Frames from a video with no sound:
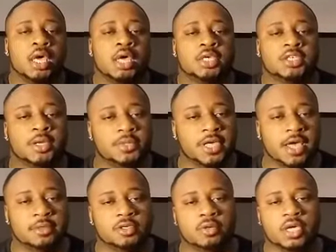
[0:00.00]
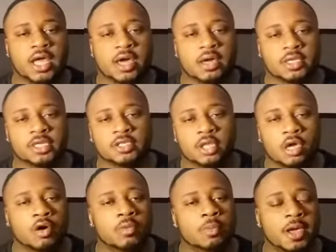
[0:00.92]
Sometimes you get out these
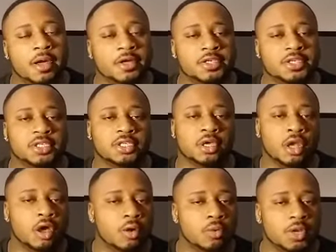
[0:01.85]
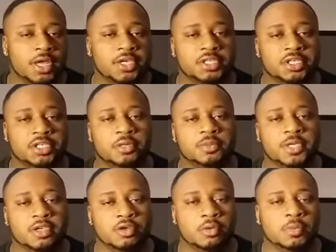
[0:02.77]
long marriages or long relationships
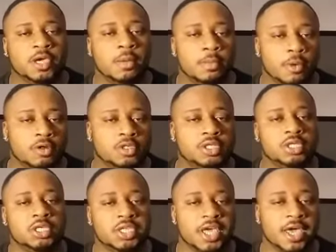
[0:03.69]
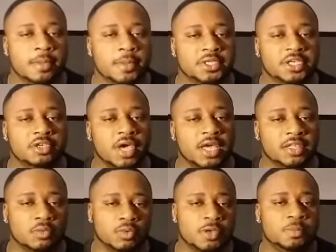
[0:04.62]
and you be emotionally damaged and you have to
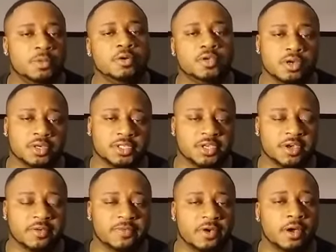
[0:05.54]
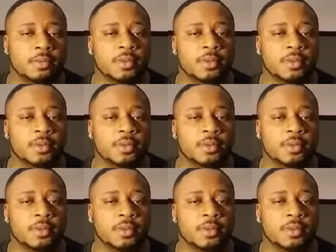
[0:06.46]
rebuild yourself up.